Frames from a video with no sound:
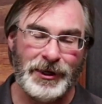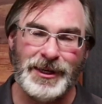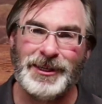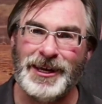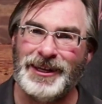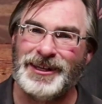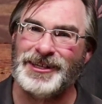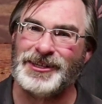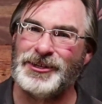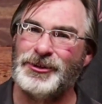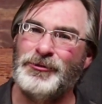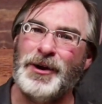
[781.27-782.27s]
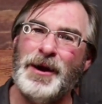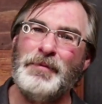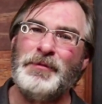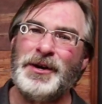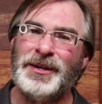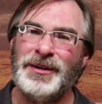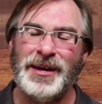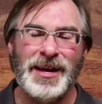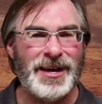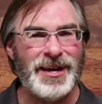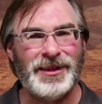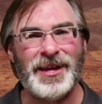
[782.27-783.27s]
please hit the subscribe button,
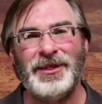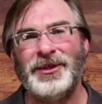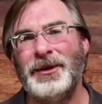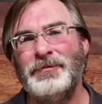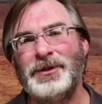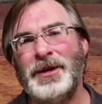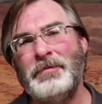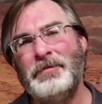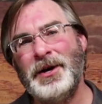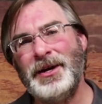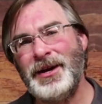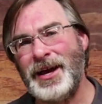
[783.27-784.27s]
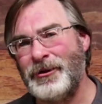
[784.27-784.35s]
hit that thumbs up button.